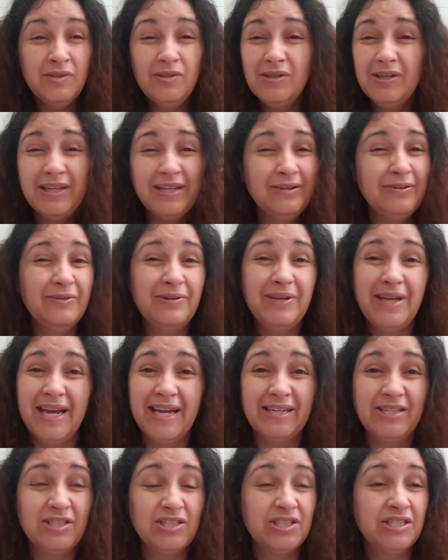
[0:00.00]
you get a
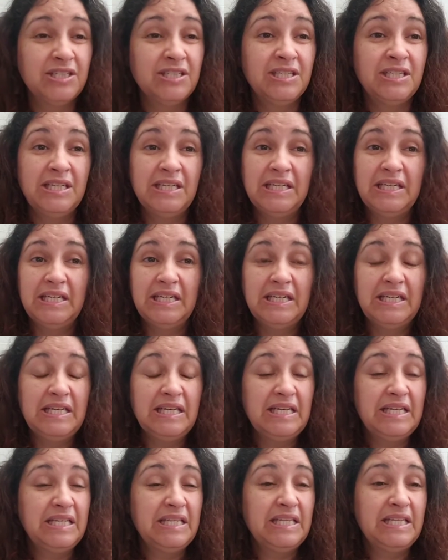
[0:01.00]
reaction
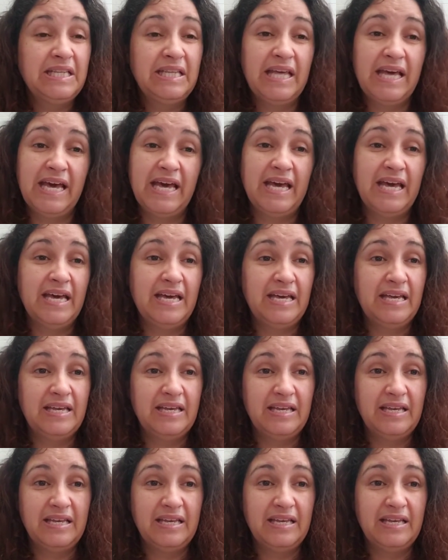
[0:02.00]
that